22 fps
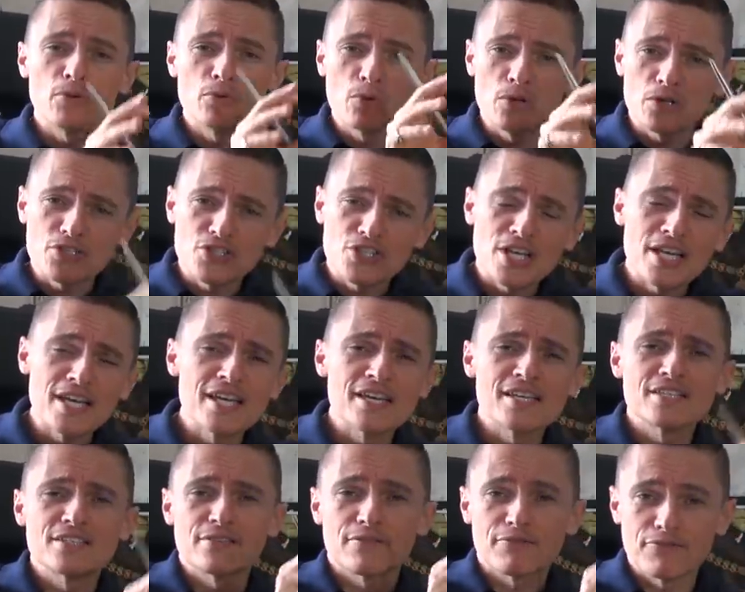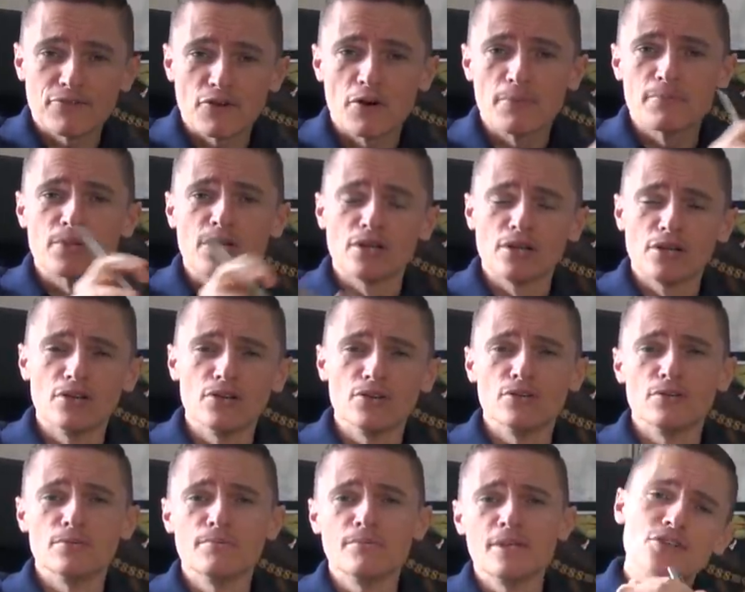the watch is from the
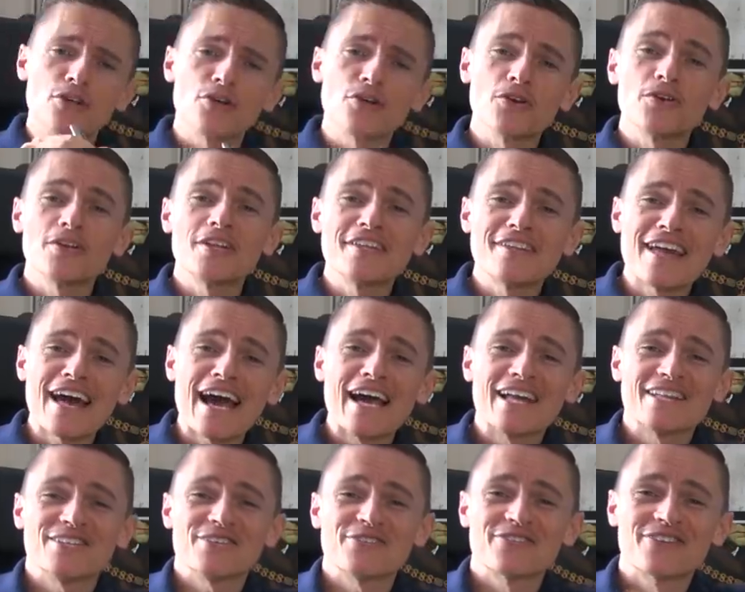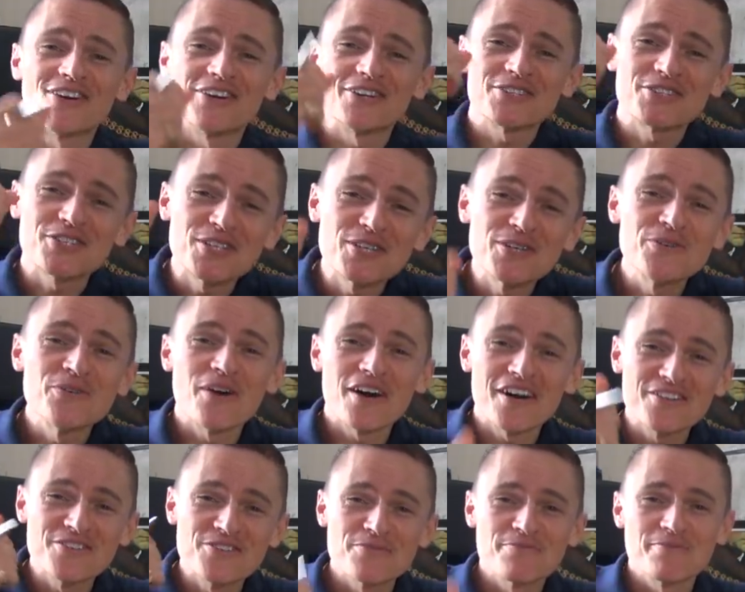lume. Not only that, you've got
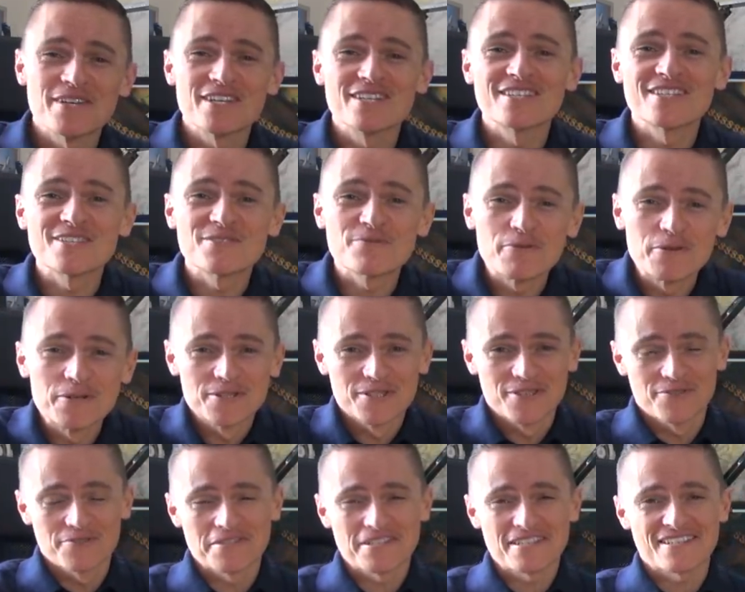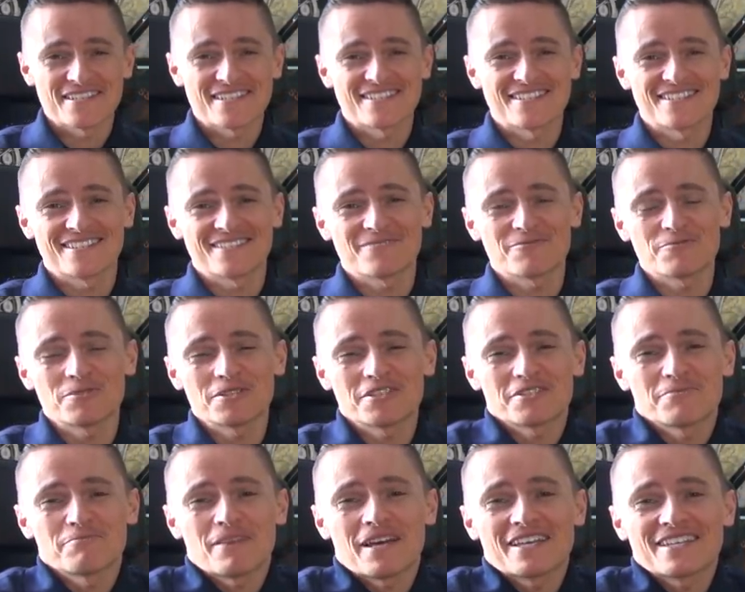200 meters water resistant,
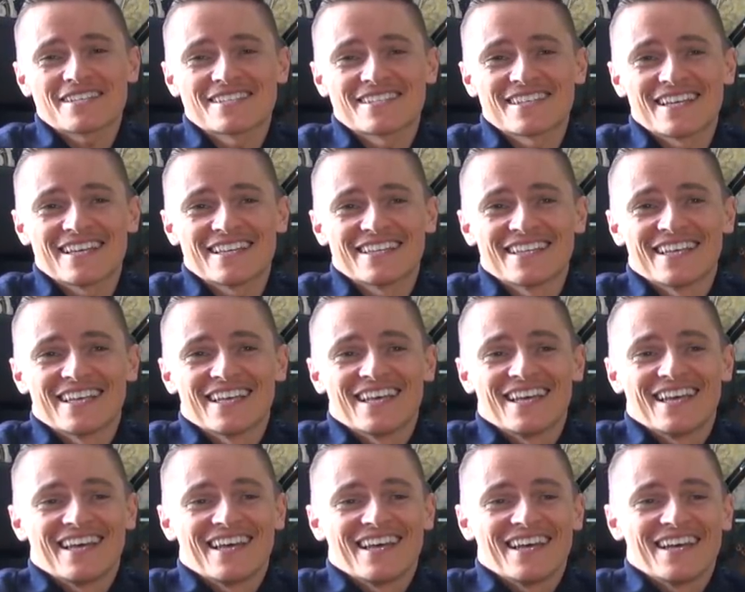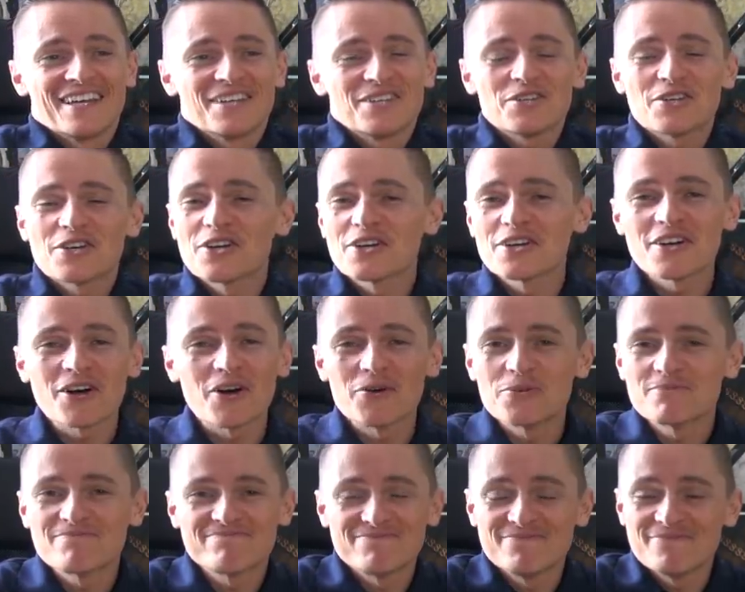which makes it,
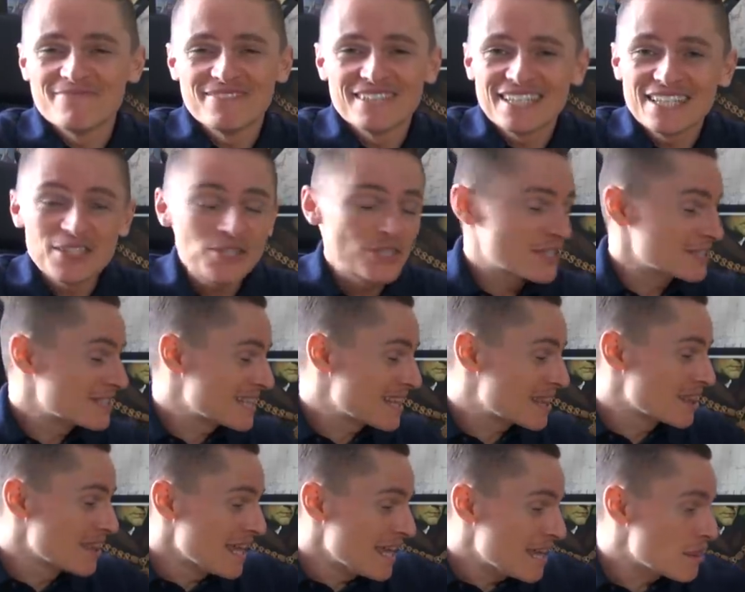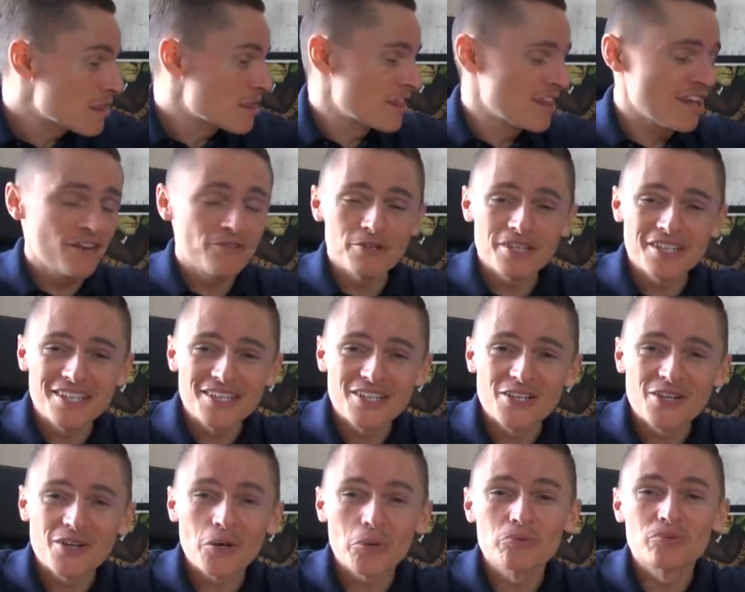in theory, you
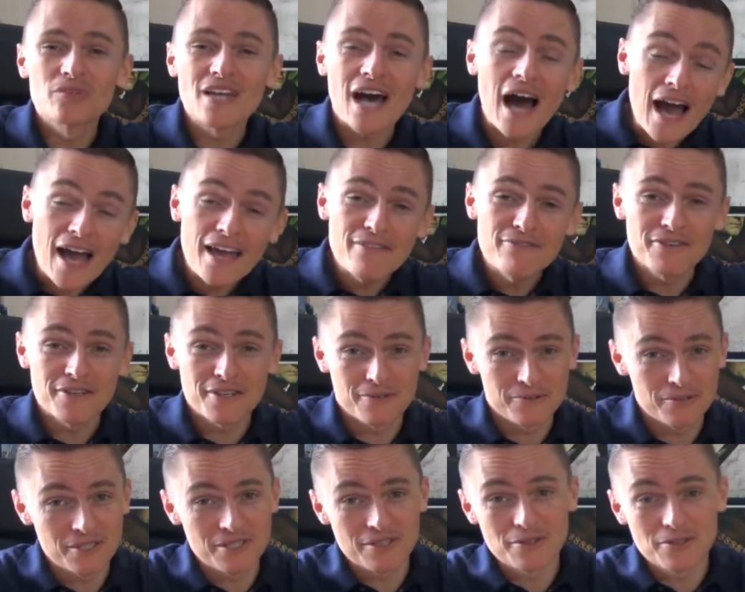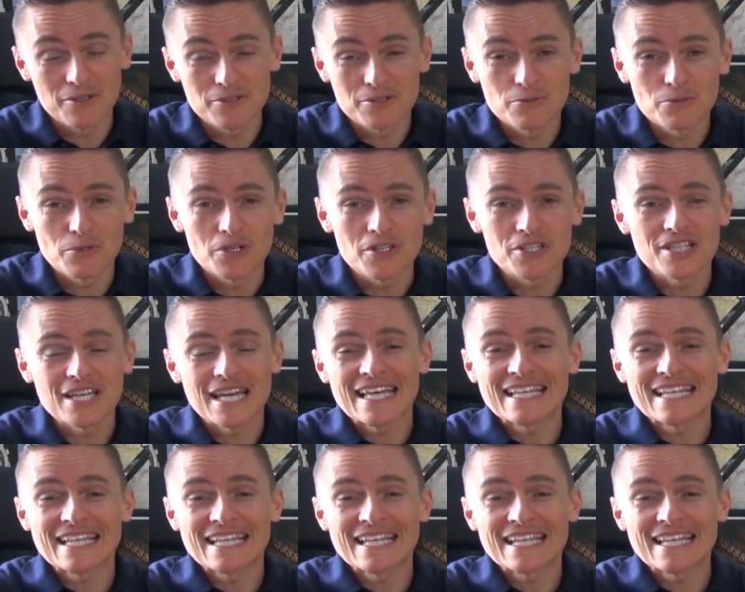could go diving with this watch.